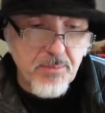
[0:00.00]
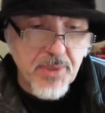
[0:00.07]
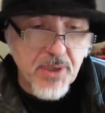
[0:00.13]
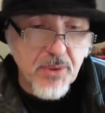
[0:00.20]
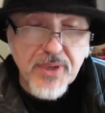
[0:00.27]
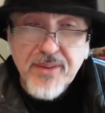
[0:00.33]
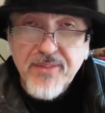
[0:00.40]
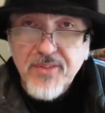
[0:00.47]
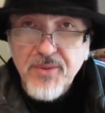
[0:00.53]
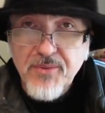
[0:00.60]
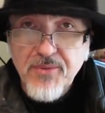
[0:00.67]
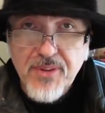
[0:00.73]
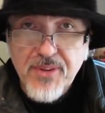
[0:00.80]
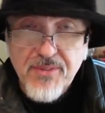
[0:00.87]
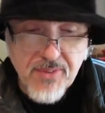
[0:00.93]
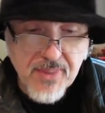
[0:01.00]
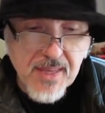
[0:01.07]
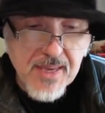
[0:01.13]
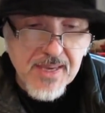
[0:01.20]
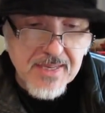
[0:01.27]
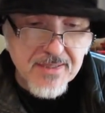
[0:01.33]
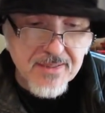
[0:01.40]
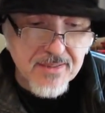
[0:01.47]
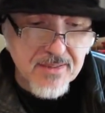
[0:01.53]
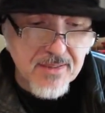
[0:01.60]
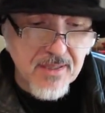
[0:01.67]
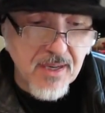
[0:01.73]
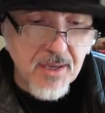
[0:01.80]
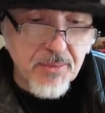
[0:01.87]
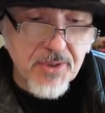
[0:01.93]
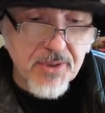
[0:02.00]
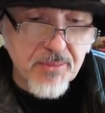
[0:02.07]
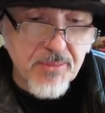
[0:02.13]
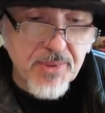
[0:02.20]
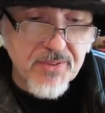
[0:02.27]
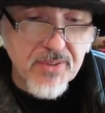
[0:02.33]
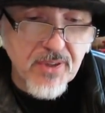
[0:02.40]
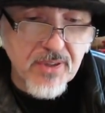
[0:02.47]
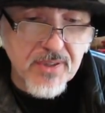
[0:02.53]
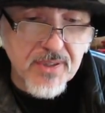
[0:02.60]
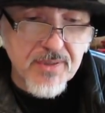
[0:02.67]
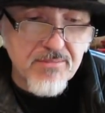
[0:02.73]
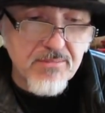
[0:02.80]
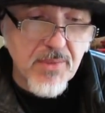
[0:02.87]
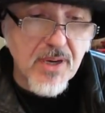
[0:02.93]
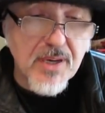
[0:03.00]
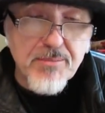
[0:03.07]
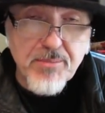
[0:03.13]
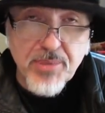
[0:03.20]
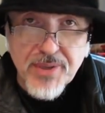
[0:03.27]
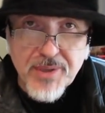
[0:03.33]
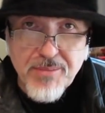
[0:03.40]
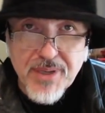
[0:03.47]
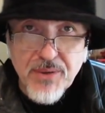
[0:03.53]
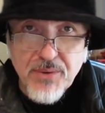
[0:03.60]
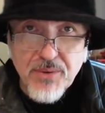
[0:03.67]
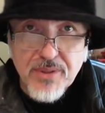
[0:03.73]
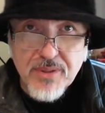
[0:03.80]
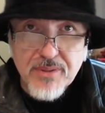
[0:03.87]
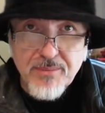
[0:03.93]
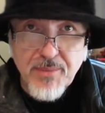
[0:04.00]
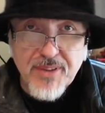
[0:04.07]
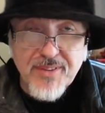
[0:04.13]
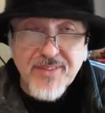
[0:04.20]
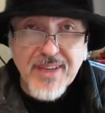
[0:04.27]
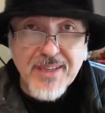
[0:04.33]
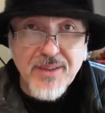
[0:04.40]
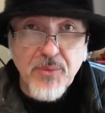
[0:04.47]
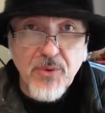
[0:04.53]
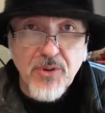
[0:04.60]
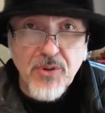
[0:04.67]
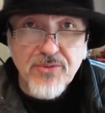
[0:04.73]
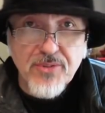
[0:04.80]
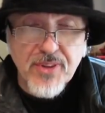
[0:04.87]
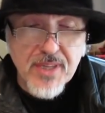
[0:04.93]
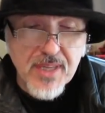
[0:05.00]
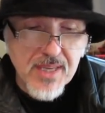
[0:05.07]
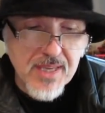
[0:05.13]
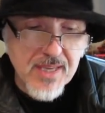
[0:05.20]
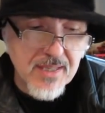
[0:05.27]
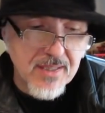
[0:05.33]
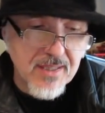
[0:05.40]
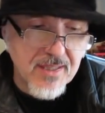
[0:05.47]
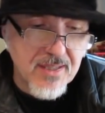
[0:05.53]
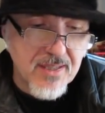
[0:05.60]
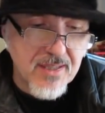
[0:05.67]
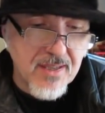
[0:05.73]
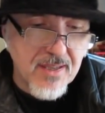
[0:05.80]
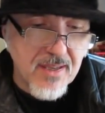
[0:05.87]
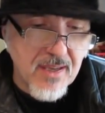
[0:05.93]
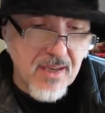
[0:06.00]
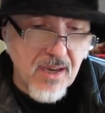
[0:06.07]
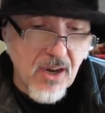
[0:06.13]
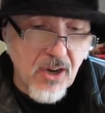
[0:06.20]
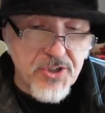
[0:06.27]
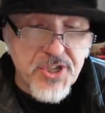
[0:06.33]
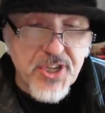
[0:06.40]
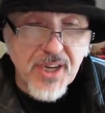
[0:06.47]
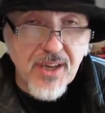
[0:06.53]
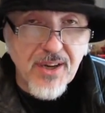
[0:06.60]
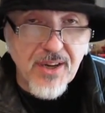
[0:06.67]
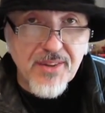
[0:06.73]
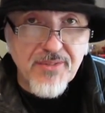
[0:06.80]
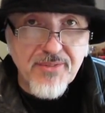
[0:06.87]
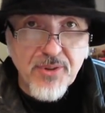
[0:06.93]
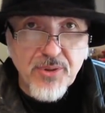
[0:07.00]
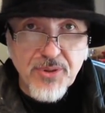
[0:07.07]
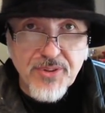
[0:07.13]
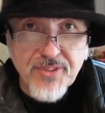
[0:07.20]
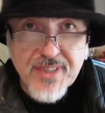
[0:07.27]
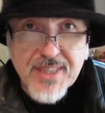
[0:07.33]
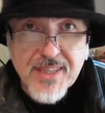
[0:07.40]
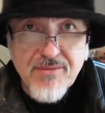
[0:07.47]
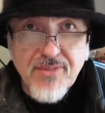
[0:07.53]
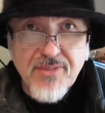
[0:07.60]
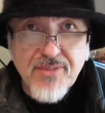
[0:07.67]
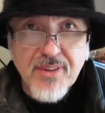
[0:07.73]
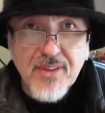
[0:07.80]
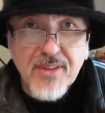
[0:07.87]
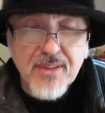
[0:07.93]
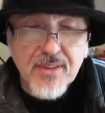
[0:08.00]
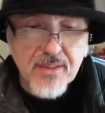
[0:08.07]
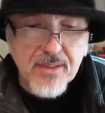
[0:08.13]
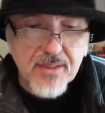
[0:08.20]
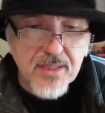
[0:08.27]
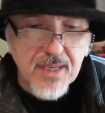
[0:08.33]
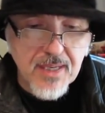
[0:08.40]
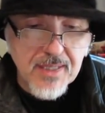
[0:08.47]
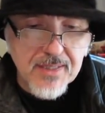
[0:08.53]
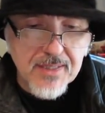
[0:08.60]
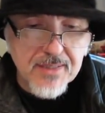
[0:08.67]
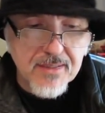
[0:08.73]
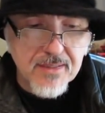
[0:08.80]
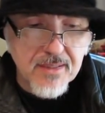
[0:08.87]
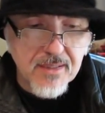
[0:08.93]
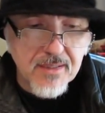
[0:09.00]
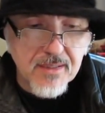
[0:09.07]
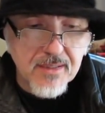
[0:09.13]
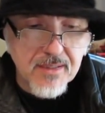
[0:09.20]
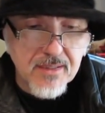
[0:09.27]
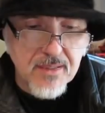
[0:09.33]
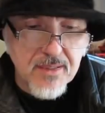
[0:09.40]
building something for that, I'm going to be starting my buddy build, my second one for the year, on July the 14th, and the